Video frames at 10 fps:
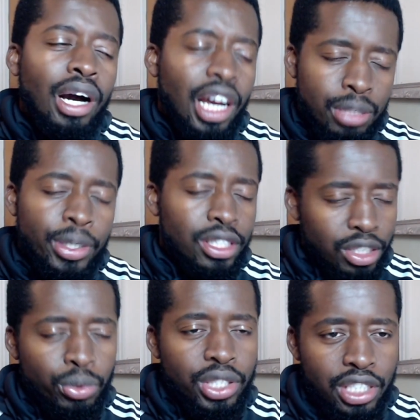I expect us to
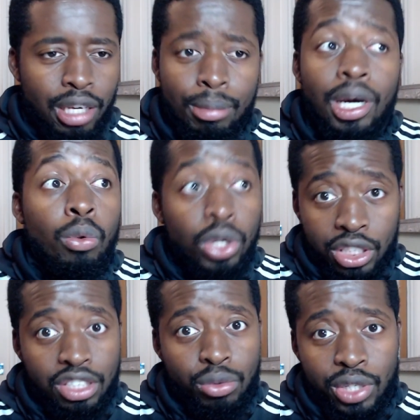win this game. I want
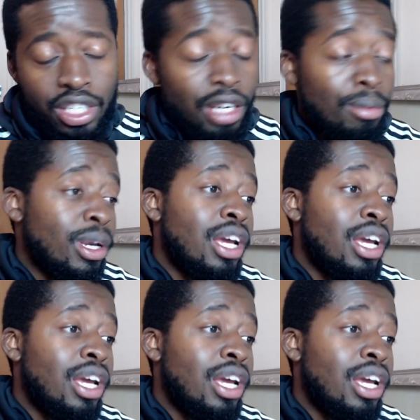us to win this game.